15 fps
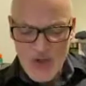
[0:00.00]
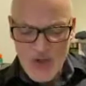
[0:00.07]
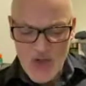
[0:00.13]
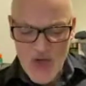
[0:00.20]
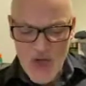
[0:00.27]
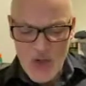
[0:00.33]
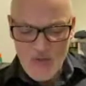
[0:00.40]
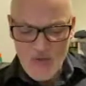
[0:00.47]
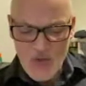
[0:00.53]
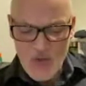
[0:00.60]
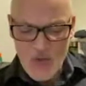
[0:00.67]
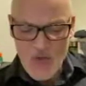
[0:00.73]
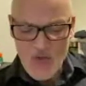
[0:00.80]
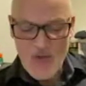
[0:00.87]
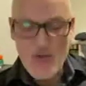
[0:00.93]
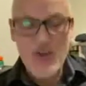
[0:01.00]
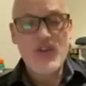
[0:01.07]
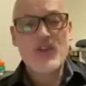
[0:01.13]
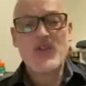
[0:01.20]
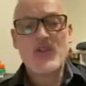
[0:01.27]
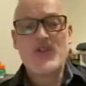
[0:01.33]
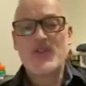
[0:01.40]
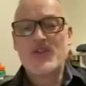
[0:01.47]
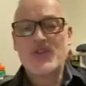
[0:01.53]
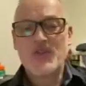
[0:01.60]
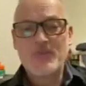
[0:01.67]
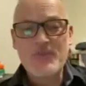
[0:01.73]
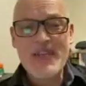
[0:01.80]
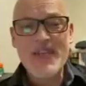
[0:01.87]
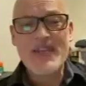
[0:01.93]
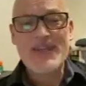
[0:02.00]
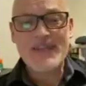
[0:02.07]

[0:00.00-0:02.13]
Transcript: come forth to me